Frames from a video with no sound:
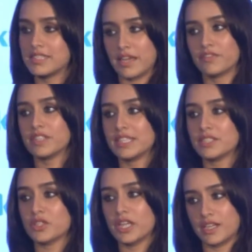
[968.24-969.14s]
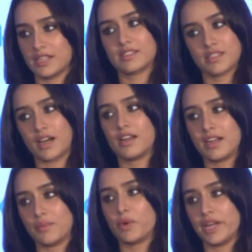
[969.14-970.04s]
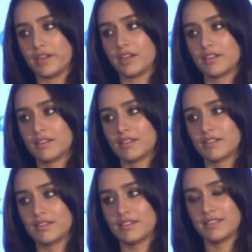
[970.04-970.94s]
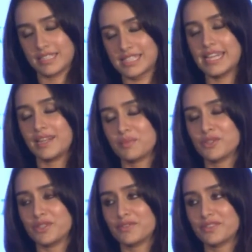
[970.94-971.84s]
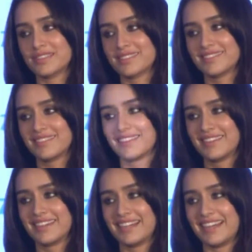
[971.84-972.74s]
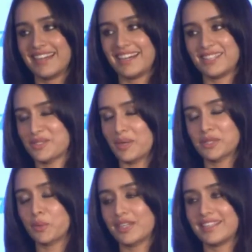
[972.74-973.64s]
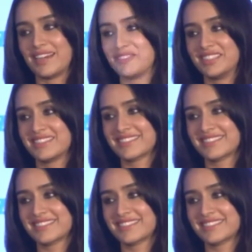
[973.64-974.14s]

Definitely today it's the color I'm wearing. It's denim drift. So I totally love it.